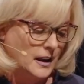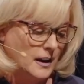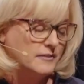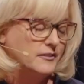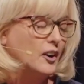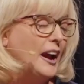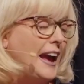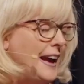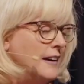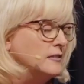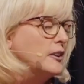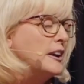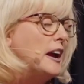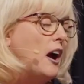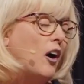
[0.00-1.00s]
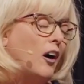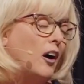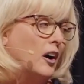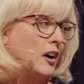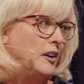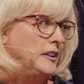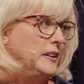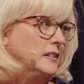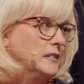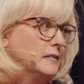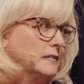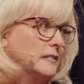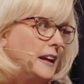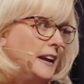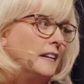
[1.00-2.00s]
For every hard
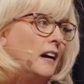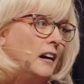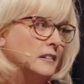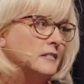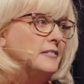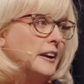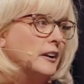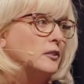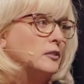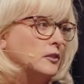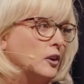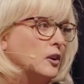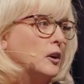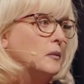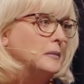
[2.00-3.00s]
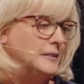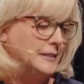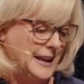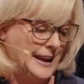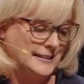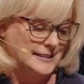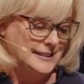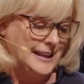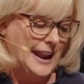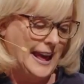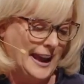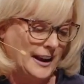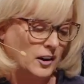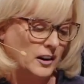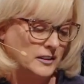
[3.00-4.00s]
and unfair circumstance that
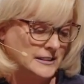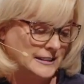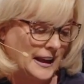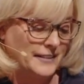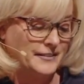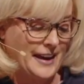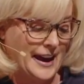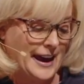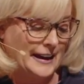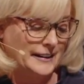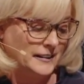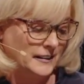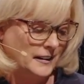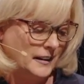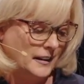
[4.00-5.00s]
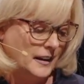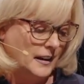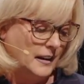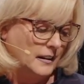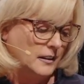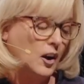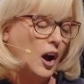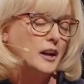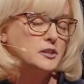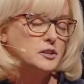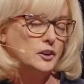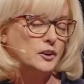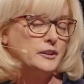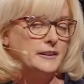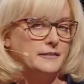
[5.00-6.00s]
Hagar's life had, God
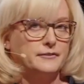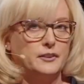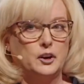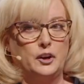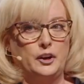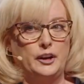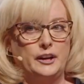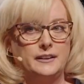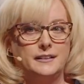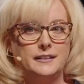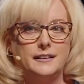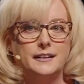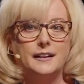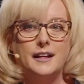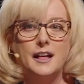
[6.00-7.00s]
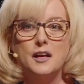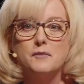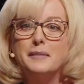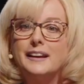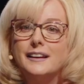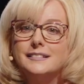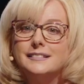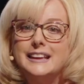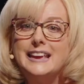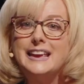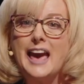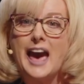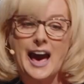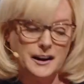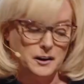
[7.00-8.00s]
turned it for good because He
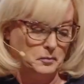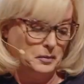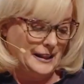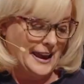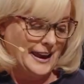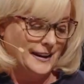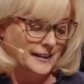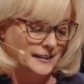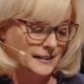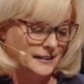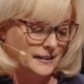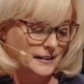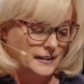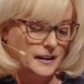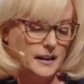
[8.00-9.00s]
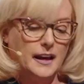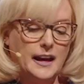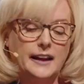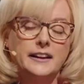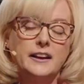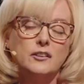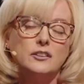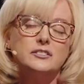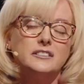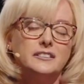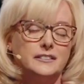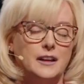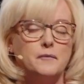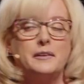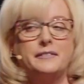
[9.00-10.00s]
had a plan. And here are just
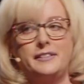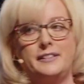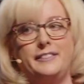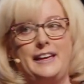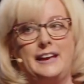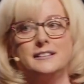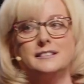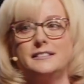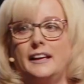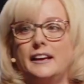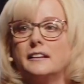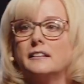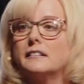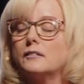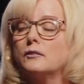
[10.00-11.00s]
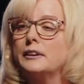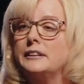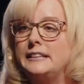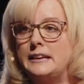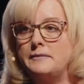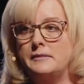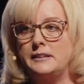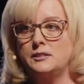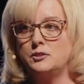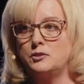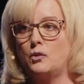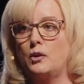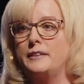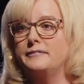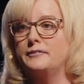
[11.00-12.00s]
some of the things that redeem this
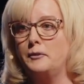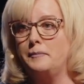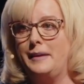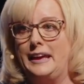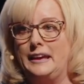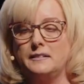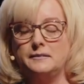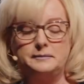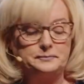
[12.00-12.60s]
story for me.